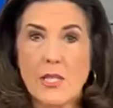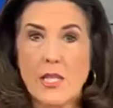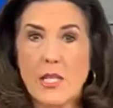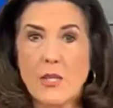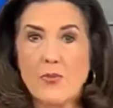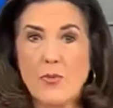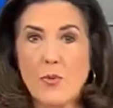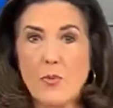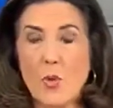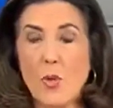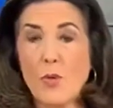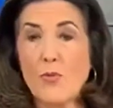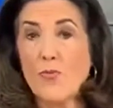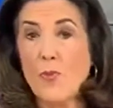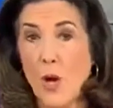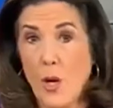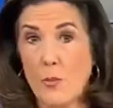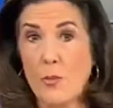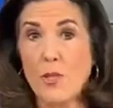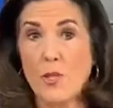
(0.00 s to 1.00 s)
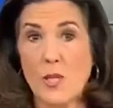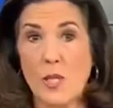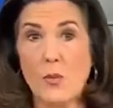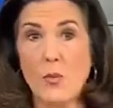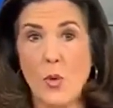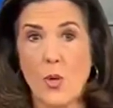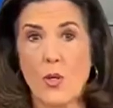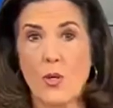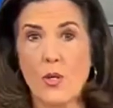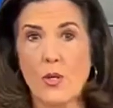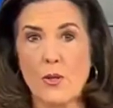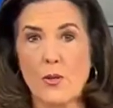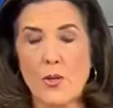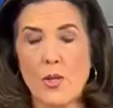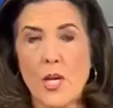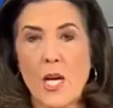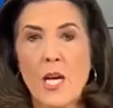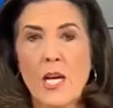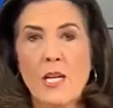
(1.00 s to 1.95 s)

need for more pharmacy workers.